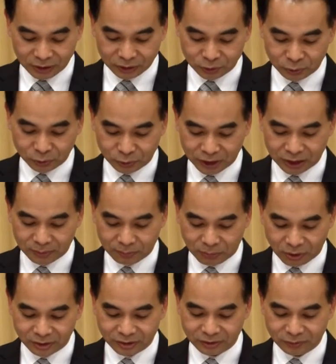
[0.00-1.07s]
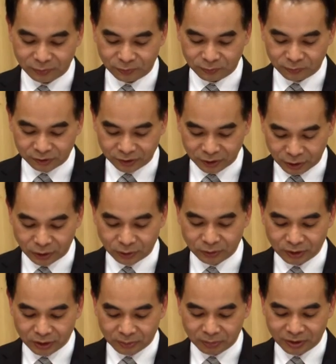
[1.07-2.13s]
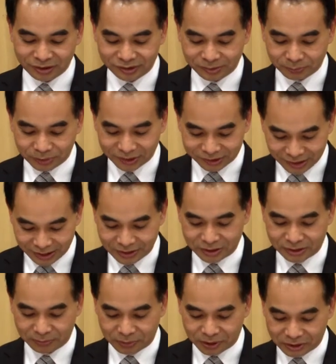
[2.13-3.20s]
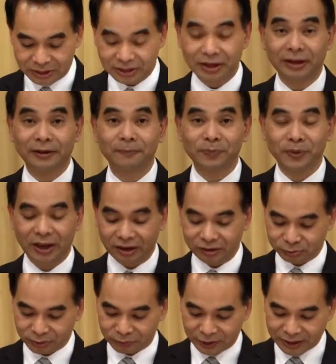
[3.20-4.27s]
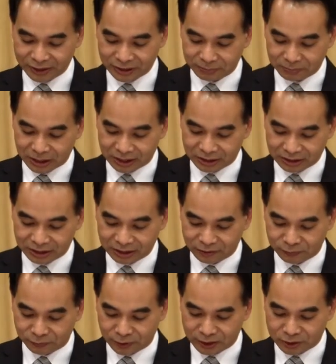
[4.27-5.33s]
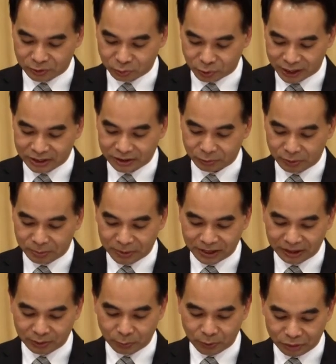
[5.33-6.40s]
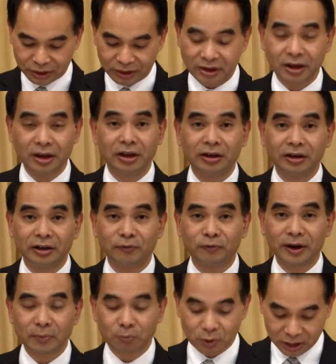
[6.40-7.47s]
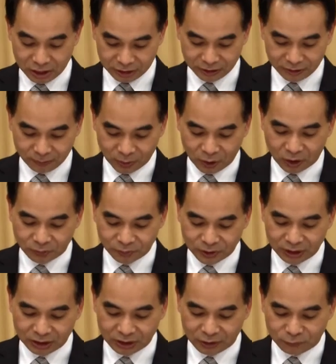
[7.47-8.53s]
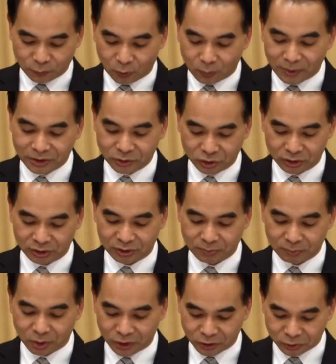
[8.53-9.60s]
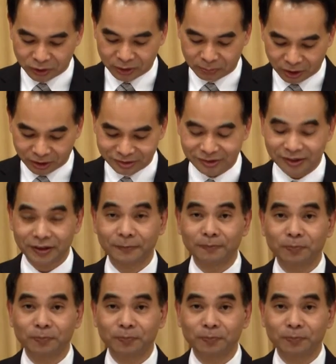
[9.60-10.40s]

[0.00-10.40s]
to 3.0% per year, as reflected by the inflation rate remaining within the framework of the aforementioned monetary policy.